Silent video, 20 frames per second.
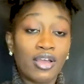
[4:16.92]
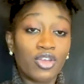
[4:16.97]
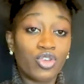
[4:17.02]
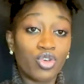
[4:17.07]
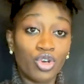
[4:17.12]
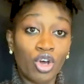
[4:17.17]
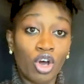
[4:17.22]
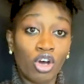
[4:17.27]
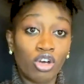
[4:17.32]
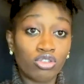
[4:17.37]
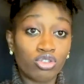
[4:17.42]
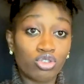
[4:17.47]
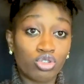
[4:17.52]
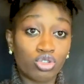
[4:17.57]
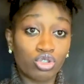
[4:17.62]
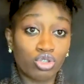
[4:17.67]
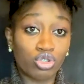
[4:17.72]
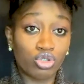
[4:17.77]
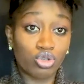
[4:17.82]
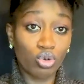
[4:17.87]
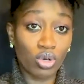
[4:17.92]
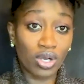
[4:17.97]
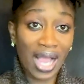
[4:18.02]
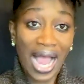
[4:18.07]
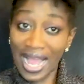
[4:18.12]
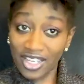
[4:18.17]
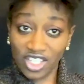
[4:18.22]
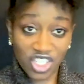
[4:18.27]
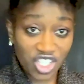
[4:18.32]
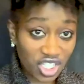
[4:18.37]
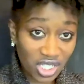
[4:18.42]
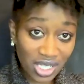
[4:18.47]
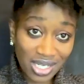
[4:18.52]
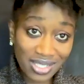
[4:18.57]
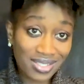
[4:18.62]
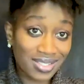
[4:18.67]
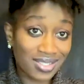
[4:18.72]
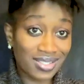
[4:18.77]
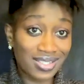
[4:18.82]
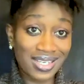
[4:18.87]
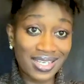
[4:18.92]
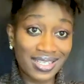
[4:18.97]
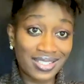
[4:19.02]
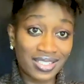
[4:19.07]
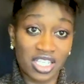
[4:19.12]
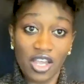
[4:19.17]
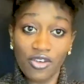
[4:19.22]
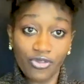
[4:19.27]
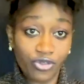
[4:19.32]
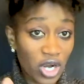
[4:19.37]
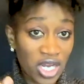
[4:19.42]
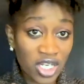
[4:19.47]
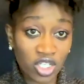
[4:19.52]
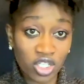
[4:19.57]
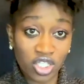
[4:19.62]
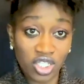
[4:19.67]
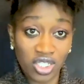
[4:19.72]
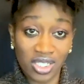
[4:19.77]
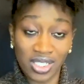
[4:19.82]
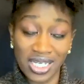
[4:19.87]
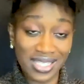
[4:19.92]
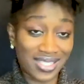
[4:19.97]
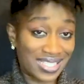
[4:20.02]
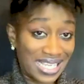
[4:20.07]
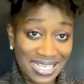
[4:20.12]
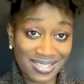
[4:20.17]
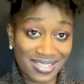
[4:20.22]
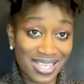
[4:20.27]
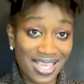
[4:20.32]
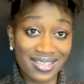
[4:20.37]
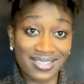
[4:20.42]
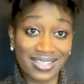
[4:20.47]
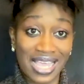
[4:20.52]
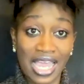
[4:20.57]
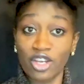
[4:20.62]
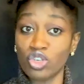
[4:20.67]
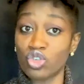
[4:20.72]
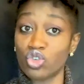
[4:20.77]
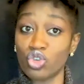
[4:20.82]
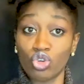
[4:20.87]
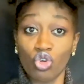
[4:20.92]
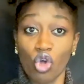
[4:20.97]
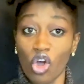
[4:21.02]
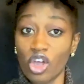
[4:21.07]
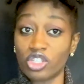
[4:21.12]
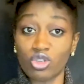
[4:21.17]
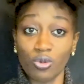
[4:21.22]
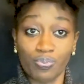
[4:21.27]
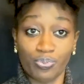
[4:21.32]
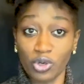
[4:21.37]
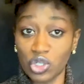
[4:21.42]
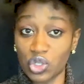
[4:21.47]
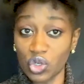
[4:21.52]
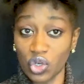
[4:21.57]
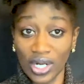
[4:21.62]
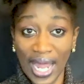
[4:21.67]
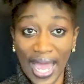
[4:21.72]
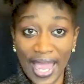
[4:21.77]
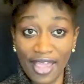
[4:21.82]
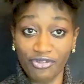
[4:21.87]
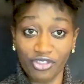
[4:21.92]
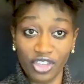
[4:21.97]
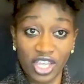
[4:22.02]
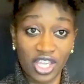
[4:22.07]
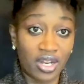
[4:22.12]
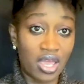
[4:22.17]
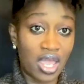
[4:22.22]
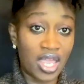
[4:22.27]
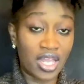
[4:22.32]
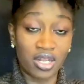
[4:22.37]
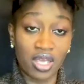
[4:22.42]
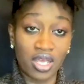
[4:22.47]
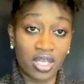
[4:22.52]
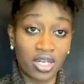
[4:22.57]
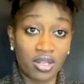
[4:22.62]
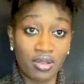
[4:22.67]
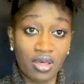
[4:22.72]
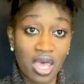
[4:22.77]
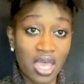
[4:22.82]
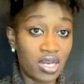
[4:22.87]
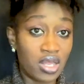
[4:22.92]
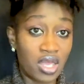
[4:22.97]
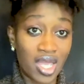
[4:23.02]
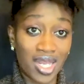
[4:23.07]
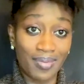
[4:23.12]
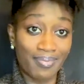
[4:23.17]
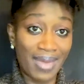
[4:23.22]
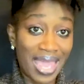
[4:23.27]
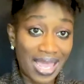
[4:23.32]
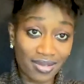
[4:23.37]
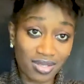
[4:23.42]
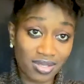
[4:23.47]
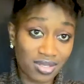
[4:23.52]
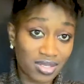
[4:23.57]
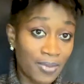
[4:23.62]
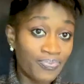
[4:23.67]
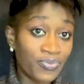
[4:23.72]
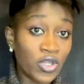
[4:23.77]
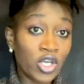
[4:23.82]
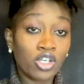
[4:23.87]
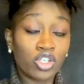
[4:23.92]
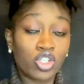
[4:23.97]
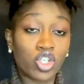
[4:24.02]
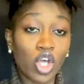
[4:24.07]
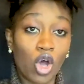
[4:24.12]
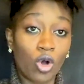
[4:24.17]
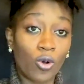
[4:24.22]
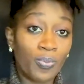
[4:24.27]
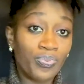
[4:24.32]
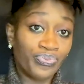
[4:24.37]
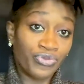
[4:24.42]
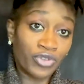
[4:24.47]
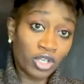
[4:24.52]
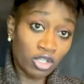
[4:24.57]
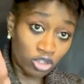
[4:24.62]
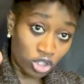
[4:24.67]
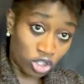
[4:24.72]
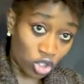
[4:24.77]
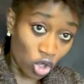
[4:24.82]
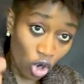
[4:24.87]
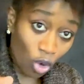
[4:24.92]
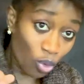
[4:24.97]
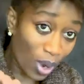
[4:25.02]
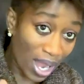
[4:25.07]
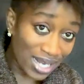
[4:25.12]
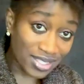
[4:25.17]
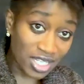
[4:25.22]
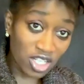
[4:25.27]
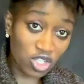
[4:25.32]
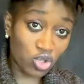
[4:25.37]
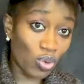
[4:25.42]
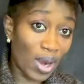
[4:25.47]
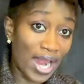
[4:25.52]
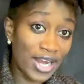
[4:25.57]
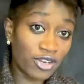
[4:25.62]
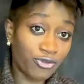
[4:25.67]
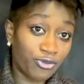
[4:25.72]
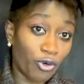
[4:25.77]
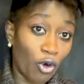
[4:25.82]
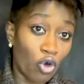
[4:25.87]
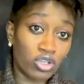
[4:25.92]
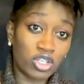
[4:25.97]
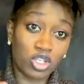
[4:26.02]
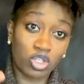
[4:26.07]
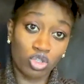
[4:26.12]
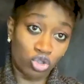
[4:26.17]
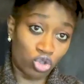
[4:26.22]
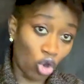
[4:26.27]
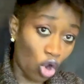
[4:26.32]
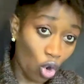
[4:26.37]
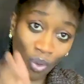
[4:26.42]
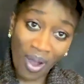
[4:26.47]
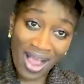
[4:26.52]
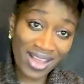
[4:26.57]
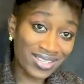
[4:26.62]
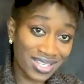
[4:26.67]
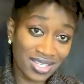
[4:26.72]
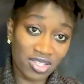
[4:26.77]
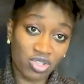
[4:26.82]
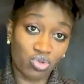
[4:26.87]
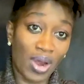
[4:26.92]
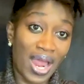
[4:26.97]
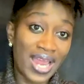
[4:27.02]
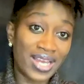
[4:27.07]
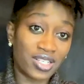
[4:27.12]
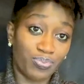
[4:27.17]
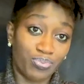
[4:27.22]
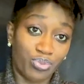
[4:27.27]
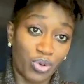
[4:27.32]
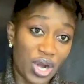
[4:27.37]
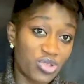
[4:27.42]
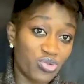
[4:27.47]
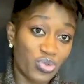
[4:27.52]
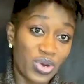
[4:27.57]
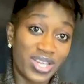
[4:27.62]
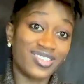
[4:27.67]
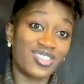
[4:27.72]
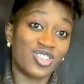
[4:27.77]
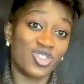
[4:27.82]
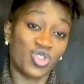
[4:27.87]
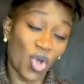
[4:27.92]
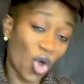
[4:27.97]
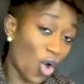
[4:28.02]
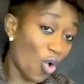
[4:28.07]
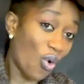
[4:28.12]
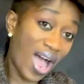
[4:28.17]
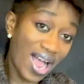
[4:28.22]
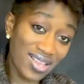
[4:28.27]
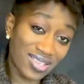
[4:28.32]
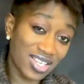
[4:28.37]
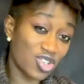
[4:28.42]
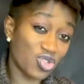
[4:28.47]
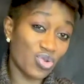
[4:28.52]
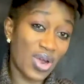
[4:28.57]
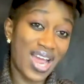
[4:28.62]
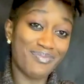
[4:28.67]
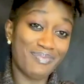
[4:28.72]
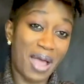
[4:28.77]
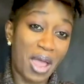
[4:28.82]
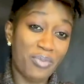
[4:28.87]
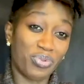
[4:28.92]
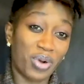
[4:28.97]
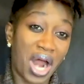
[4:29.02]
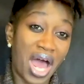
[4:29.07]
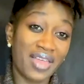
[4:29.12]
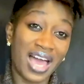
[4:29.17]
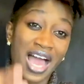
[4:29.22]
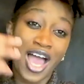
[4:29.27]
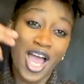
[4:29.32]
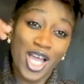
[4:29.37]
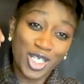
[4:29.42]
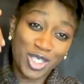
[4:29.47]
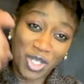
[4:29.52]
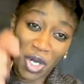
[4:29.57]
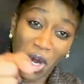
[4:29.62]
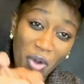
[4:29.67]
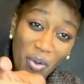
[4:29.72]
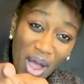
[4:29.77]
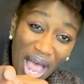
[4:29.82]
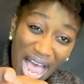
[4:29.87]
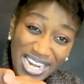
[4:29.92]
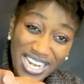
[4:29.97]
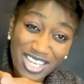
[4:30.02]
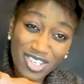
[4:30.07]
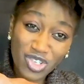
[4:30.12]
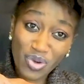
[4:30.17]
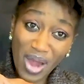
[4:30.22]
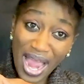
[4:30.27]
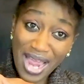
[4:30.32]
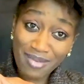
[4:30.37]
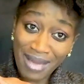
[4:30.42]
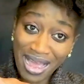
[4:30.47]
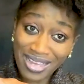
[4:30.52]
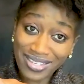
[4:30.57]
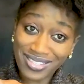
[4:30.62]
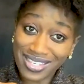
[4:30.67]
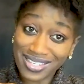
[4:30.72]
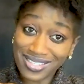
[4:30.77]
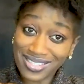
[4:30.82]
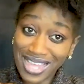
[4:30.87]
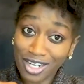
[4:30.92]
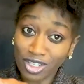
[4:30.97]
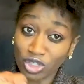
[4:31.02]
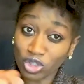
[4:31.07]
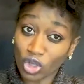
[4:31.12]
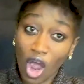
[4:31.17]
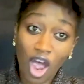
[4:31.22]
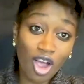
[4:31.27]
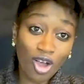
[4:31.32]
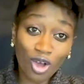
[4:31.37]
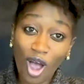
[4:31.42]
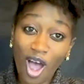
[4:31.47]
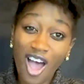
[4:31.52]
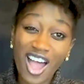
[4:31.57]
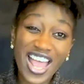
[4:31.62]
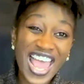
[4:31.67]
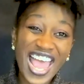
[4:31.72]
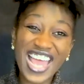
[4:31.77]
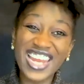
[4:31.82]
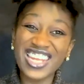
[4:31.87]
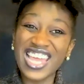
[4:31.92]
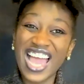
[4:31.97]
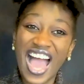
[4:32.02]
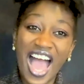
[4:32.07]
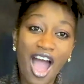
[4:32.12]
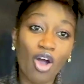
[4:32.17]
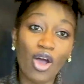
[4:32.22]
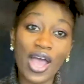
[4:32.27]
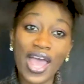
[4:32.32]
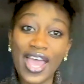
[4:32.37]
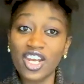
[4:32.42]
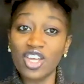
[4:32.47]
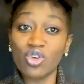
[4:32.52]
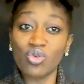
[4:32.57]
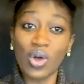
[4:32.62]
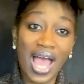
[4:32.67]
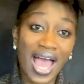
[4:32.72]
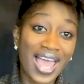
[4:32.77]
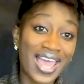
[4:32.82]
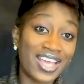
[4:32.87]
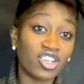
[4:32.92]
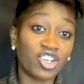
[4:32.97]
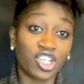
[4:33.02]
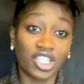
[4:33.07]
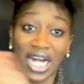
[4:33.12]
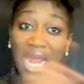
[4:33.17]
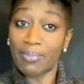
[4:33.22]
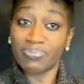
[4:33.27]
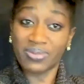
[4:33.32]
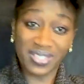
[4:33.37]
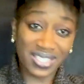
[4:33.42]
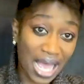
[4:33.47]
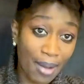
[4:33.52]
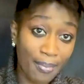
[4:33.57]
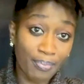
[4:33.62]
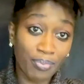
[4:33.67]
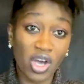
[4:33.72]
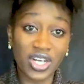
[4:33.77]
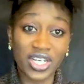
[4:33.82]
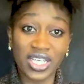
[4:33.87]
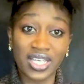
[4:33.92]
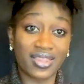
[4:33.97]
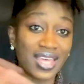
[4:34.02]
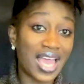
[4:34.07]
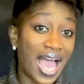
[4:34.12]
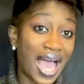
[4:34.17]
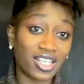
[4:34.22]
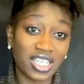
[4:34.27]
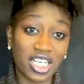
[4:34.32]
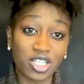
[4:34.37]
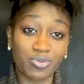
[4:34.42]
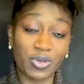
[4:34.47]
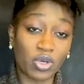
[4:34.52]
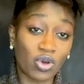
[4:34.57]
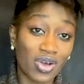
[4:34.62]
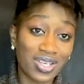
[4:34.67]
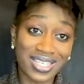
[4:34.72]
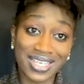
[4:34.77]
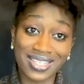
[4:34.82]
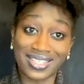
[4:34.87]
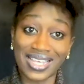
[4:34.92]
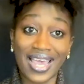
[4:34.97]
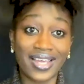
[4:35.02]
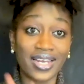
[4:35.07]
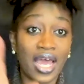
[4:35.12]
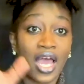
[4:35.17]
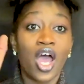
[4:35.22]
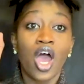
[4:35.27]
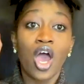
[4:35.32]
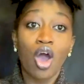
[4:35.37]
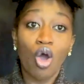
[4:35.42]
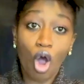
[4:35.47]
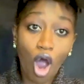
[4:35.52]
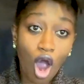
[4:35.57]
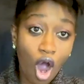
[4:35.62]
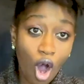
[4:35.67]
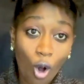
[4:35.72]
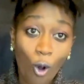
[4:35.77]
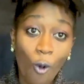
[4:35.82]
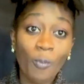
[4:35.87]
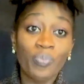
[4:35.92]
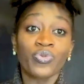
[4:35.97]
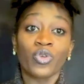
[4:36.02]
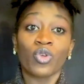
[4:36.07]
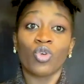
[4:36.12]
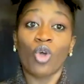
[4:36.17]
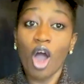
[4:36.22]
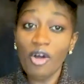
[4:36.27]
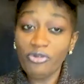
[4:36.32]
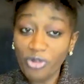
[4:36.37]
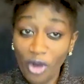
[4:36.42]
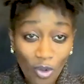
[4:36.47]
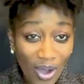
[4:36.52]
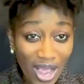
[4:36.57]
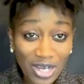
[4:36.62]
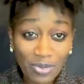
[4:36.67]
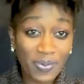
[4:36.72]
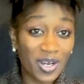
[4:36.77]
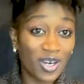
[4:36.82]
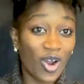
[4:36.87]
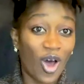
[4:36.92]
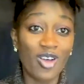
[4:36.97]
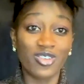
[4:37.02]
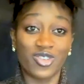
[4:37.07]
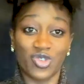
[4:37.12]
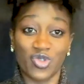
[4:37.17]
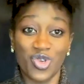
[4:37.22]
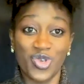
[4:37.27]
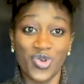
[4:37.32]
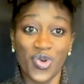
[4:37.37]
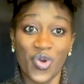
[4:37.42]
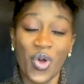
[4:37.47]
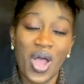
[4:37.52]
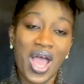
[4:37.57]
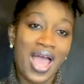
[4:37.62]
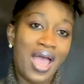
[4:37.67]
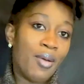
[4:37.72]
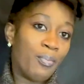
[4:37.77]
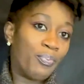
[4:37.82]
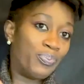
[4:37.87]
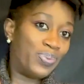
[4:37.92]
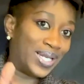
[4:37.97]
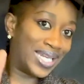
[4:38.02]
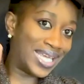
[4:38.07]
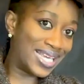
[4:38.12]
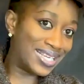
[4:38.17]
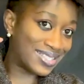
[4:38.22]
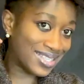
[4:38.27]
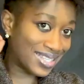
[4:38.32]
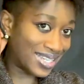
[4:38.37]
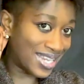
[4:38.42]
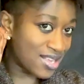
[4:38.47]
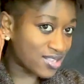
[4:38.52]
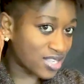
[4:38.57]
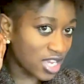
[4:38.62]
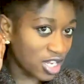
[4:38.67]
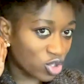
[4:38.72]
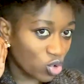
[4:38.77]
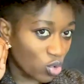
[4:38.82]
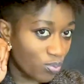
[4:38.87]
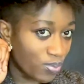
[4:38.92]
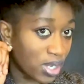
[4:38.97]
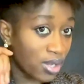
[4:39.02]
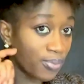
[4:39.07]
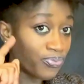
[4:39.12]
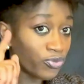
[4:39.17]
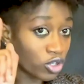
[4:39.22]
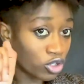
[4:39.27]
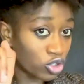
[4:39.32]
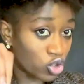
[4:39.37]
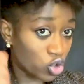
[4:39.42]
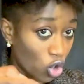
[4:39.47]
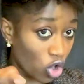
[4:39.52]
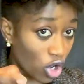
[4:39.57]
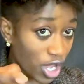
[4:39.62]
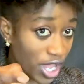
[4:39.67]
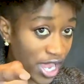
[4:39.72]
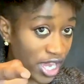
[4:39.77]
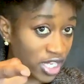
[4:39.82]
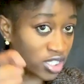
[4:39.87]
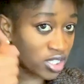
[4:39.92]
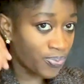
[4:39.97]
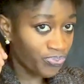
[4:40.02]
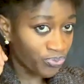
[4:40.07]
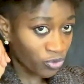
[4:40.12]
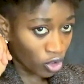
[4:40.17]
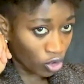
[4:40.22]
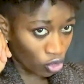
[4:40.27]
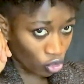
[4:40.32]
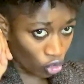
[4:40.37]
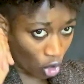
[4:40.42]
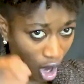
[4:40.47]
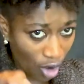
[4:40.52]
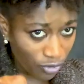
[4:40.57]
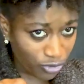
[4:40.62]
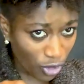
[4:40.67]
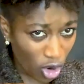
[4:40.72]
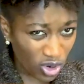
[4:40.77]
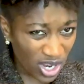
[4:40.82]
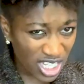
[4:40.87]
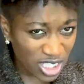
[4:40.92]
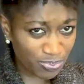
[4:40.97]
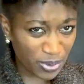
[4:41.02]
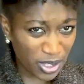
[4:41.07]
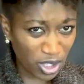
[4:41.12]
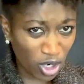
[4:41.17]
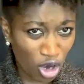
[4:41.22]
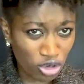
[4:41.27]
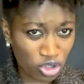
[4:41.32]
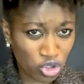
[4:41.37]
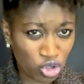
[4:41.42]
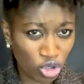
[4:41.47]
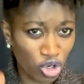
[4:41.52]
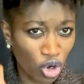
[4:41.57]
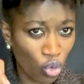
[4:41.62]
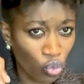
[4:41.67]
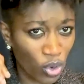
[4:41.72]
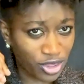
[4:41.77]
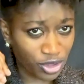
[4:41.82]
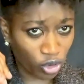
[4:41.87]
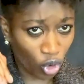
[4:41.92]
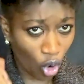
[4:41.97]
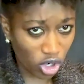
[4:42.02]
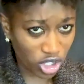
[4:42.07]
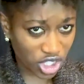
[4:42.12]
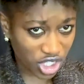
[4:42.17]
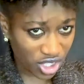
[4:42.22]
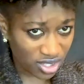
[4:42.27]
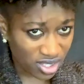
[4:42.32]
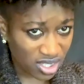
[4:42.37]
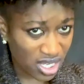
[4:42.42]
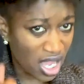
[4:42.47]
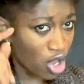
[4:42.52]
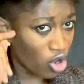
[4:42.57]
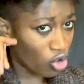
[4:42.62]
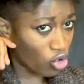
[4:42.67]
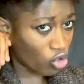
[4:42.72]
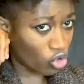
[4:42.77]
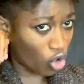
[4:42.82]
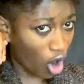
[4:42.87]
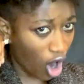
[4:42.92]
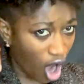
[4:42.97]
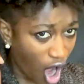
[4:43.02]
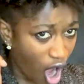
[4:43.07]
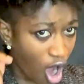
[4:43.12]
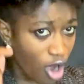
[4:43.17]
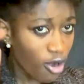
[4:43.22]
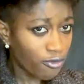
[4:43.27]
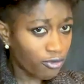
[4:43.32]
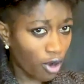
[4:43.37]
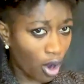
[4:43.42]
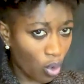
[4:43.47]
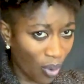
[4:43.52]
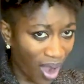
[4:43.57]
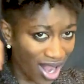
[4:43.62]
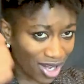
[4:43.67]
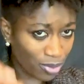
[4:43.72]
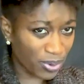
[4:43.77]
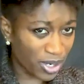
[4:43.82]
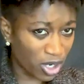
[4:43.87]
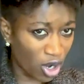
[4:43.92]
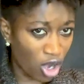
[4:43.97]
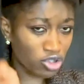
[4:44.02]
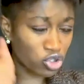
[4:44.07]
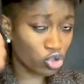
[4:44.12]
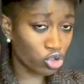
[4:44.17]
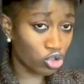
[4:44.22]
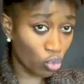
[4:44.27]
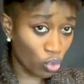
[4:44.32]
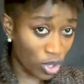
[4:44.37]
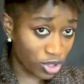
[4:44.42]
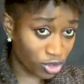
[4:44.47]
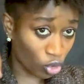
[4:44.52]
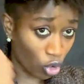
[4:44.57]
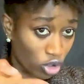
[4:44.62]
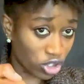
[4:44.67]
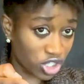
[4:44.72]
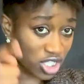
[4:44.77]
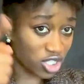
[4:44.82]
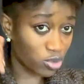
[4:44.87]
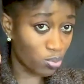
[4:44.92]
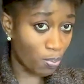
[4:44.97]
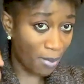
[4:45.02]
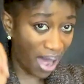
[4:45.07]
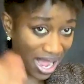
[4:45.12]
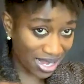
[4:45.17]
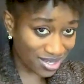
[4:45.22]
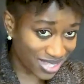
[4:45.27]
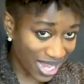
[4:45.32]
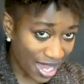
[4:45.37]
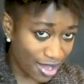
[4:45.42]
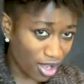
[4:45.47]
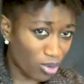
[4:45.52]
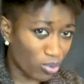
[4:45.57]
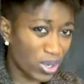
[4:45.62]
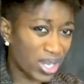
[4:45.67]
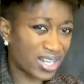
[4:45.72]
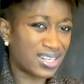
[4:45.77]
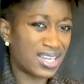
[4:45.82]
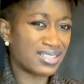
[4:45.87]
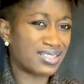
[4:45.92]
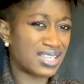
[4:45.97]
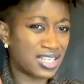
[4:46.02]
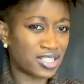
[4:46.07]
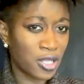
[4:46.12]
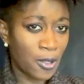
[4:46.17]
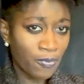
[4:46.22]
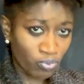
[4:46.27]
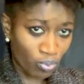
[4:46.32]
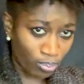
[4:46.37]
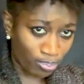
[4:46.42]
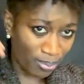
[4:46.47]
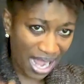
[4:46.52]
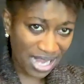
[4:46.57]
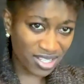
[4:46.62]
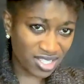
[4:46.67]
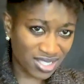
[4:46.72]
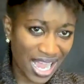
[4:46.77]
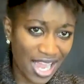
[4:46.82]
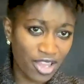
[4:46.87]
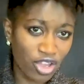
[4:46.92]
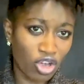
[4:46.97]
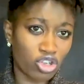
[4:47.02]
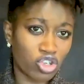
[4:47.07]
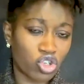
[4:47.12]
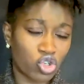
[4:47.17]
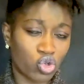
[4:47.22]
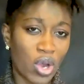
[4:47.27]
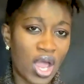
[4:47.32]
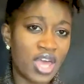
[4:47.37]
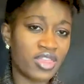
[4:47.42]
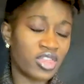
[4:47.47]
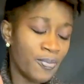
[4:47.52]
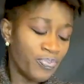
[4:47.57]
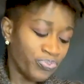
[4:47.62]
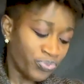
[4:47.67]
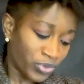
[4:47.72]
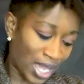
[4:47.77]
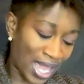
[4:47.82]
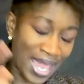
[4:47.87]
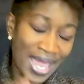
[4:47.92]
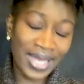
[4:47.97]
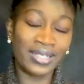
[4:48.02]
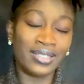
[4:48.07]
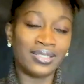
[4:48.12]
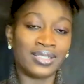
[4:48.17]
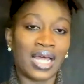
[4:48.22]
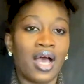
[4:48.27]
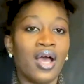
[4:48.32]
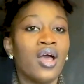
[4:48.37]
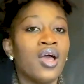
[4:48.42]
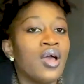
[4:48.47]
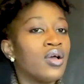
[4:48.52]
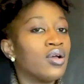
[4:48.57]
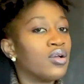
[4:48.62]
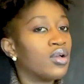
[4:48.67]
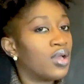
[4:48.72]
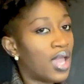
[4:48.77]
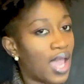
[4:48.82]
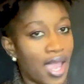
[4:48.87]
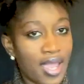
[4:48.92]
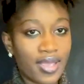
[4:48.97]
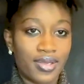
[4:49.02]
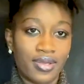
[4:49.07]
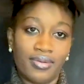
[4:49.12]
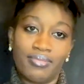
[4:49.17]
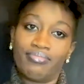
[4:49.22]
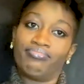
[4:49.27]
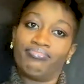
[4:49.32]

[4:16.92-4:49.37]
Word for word: you know, to catch different diseases and you're going to put your life in, in, in, in, in mess. So do what is right, folks. Do what is right, brethren. Do what is right, my brother. Do what is right, my sister. Don't go anyhow, anywhere and grab somebody there just because I said, oh, go for what belongs to you. Please listen to me. Do it. Go for what belongs to you with cautious. Go for what belongs to you with cautious. Master your weaknesses, master your strength, and uh, hey,